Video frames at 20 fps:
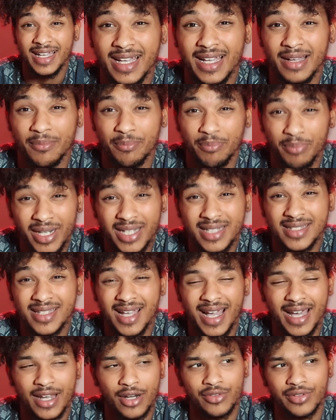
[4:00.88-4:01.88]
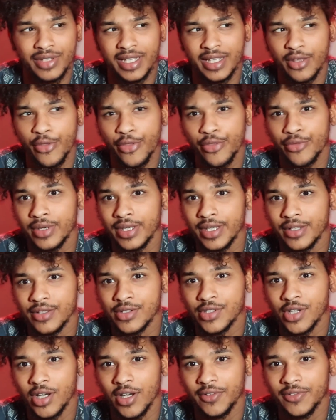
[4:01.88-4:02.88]
But I don't think 3 years
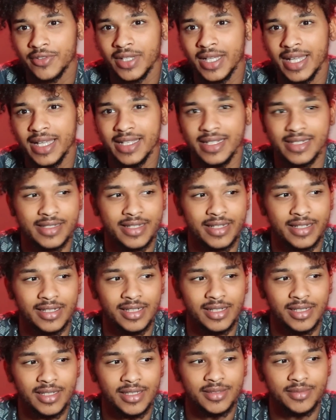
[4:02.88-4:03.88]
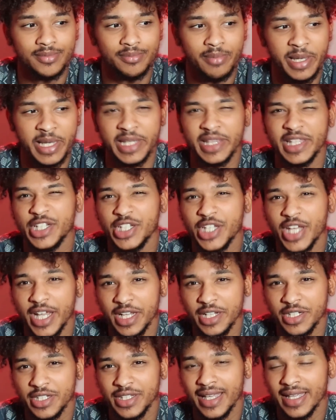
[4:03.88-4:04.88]
off is gonna make the change
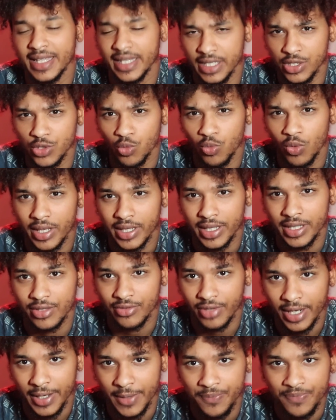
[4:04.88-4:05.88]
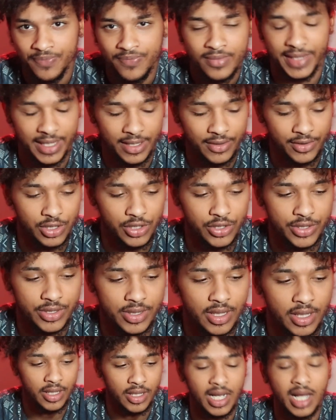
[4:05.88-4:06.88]
that he's wanting, right? Now, there's a
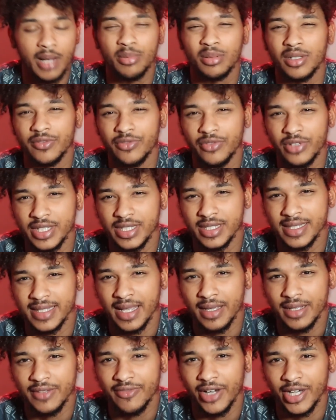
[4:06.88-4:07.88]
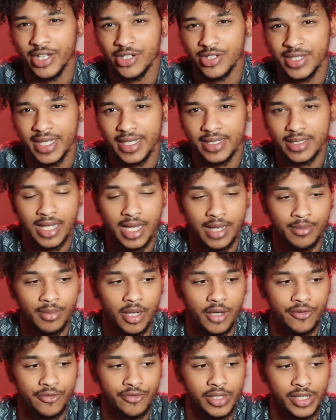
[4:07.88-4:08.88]
couple of reasons that fighters take time off,
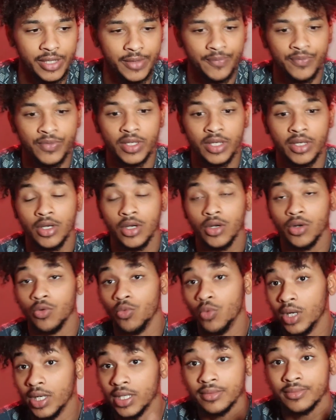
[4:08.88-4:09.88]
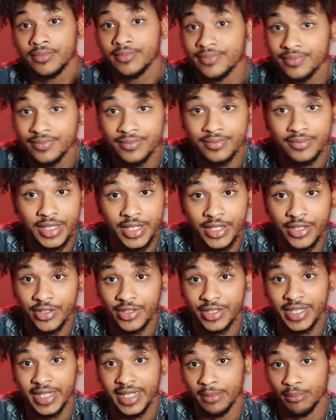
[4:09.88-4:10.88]
right? One, they're
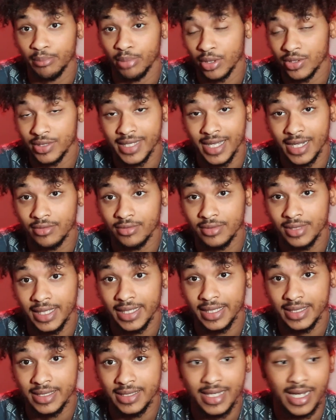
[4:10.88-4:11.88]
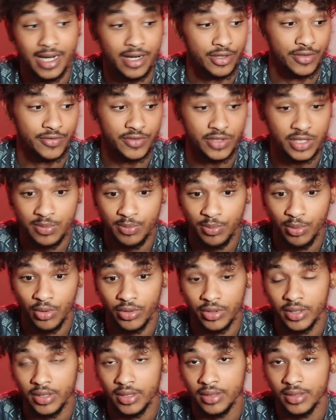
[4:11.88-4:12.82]
getting burnt out and tired of the sport.